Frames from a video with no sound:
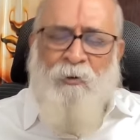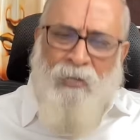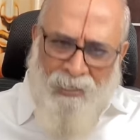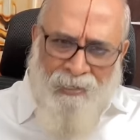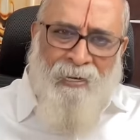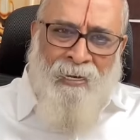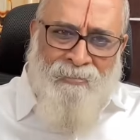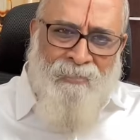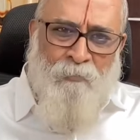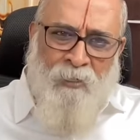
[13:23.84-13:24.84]
Okay,
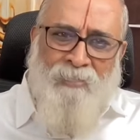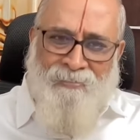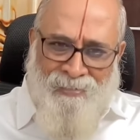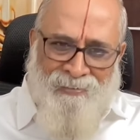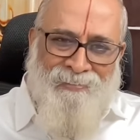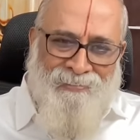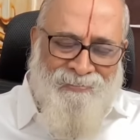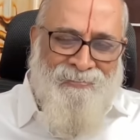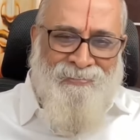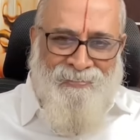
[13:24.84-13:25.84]
ask what is there.
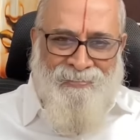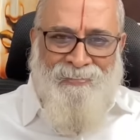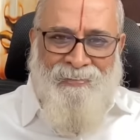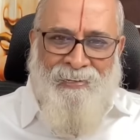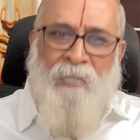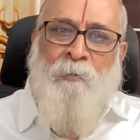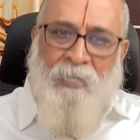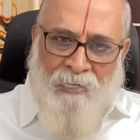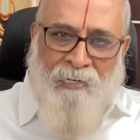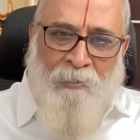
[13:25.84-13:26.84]
Let
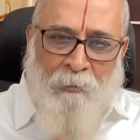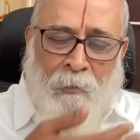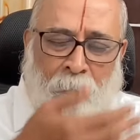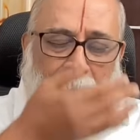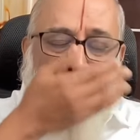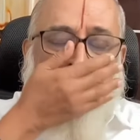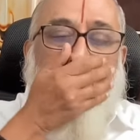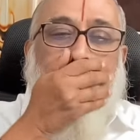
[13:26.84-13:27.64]
me try to reply.